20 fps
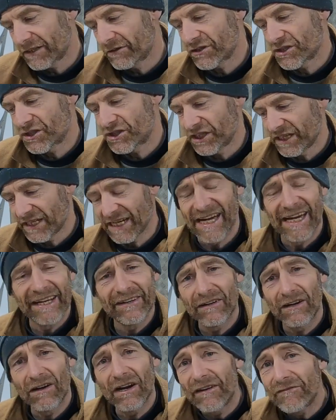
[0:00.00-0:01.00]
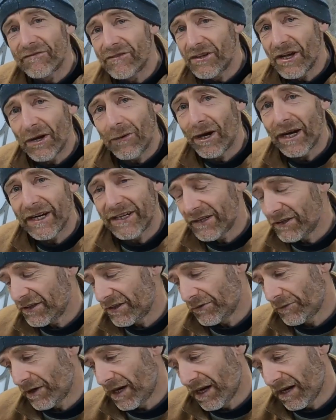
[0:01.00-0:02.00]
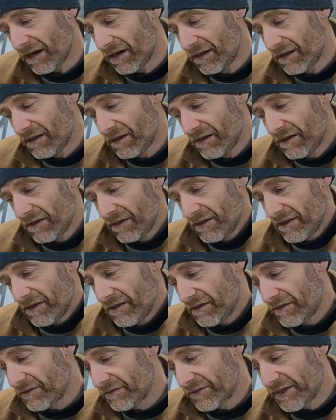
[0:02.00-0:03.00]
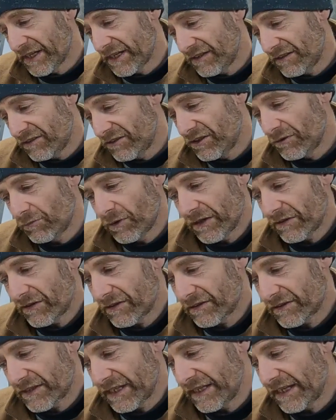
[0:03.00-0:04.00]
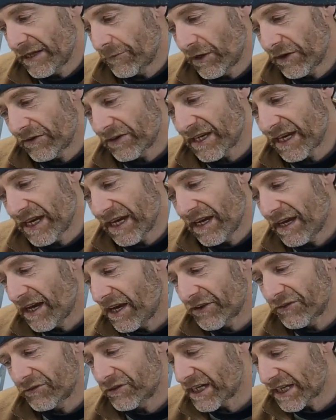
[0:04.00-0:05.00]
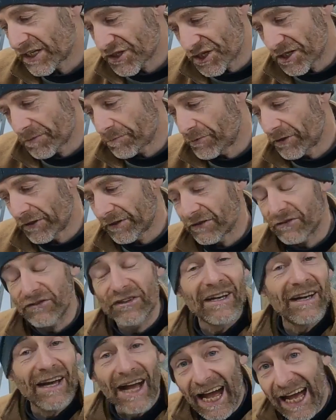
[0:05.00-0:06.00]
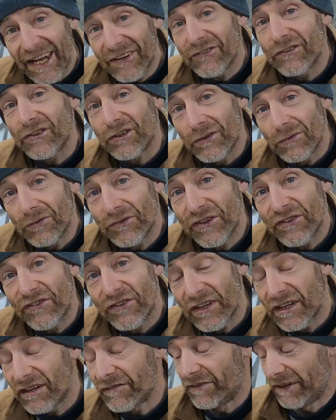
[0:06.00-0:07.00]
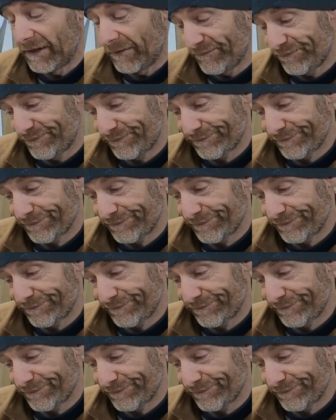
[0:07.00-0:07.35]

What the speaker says: you're a shithead or have no idea who you are, then they won't care and you'll get shit product and you'll deserve it.